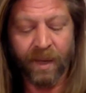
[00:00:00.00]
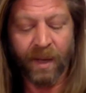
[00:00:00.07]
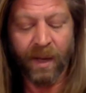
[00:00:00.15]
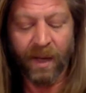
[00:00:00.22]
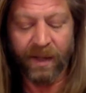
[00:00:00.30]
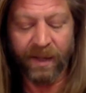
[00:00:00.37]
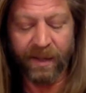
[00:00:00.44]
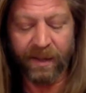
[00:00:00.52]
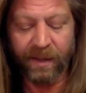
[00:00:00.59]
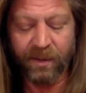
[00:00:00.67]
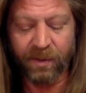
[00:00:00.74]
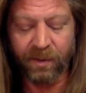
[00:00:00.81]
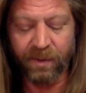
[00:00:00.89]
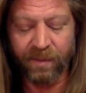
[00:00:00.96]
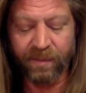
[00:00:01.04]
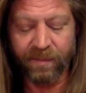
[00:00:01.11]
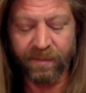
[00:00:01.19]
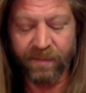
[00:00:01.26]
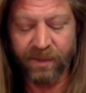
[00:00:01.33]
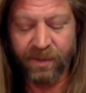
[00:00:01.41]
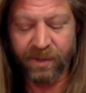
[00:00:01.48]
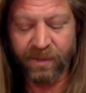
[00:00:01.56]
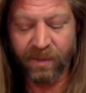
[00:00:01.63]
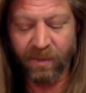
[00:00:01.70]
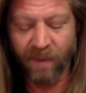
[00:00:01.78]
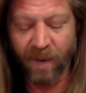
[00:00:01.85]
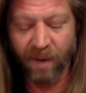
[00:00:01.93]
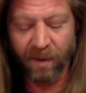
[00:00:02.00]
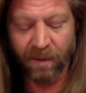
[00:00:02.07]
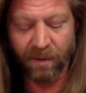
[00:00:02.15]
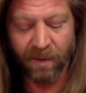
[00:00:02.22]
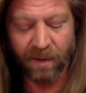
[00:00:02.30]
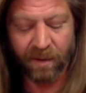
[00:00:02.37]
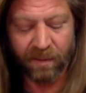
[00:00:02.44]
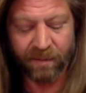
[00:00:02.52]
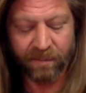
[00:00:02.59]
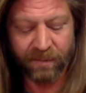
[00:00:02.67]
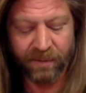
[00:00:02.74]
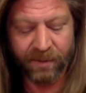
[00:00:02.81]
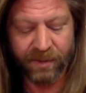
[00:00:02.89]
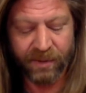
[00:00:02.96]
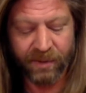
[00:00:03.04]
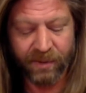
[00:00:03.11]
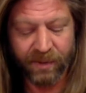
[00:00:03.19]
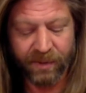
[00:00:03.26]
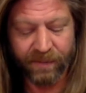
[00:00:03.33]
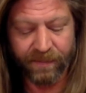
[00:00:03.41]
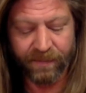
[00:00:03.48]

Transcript: Elena had told him that she had been wired all wrong, and she knew it.